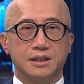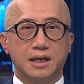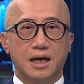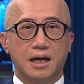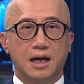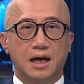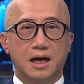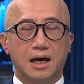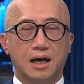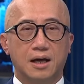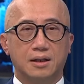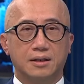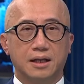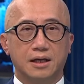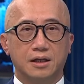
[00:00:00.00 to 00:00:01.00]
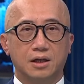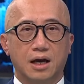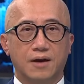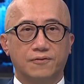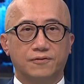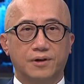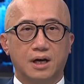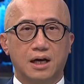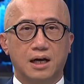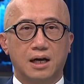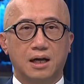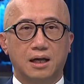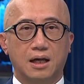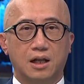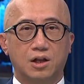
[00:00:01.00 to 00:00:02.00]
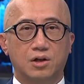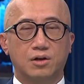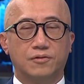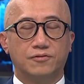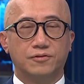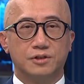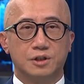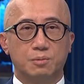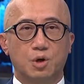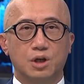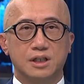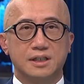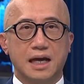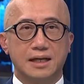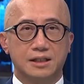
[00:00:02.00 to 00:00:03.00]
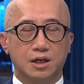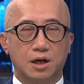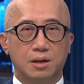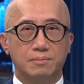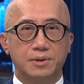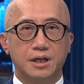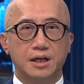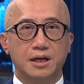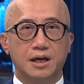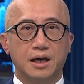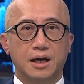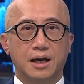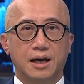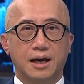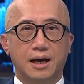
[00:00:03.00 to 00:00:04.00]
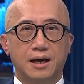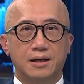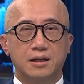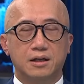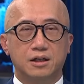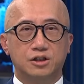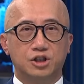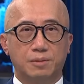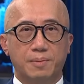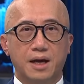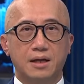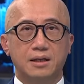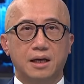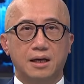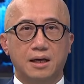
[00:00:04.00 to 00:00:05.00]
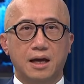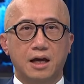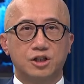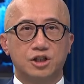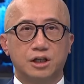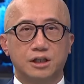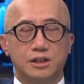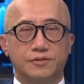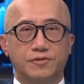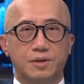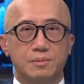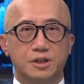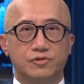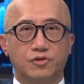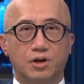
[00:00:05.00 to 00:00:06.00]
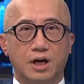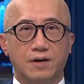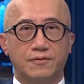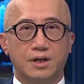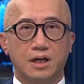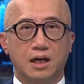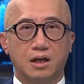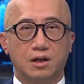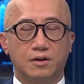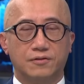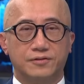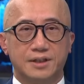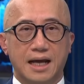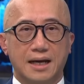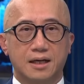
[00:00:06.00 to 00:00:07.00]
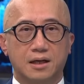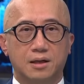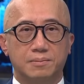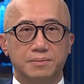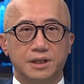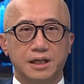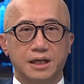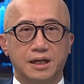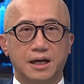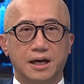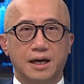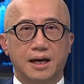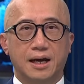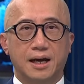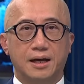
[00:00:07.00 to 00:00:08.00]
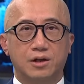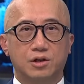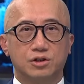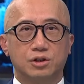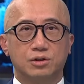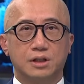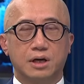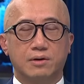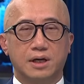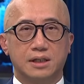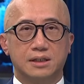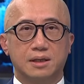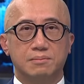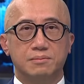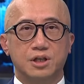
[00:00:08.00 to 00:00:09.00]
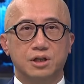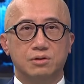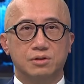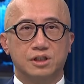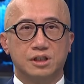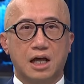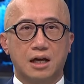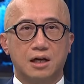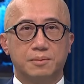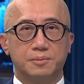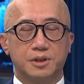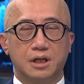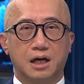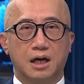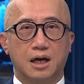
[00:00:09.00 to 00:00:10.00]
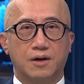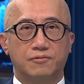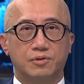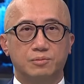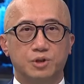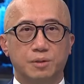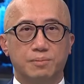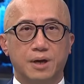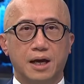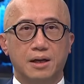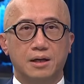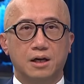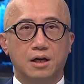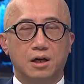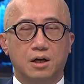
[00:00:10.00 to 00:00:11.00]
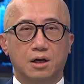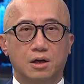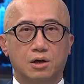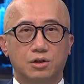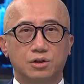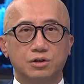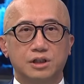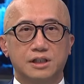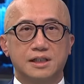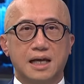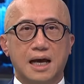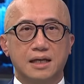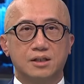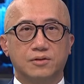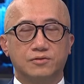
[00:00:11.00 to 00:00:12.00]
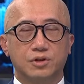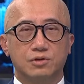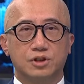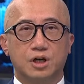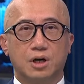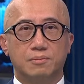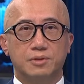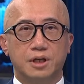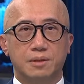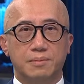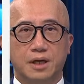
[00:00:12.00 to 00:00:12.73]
that they have a lot of smaller size company and uh, Japan actually is famous for having a lot of tech company, and also there are some new startups uh, from Japan. Although the size of those companies